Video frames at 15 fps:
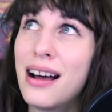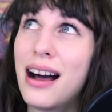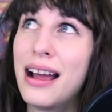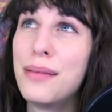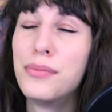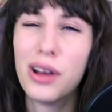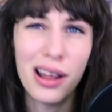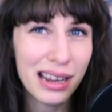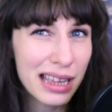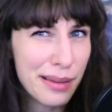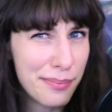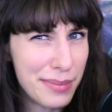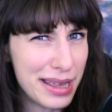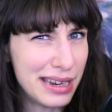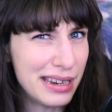I am not
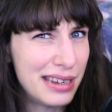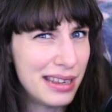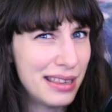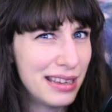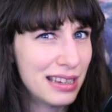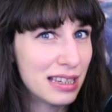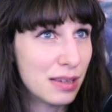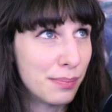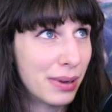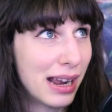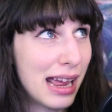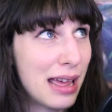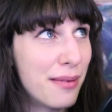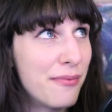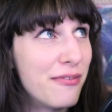committed to this, but
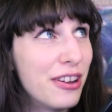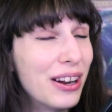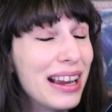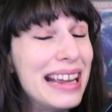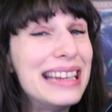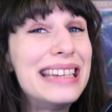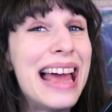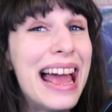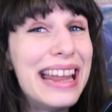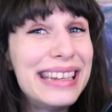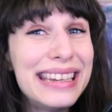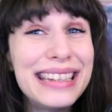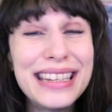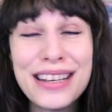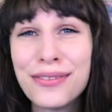I am very
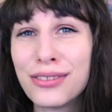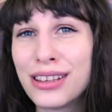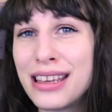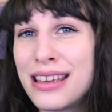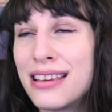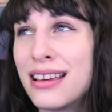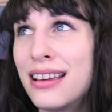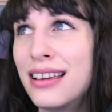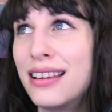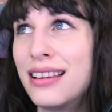tentatively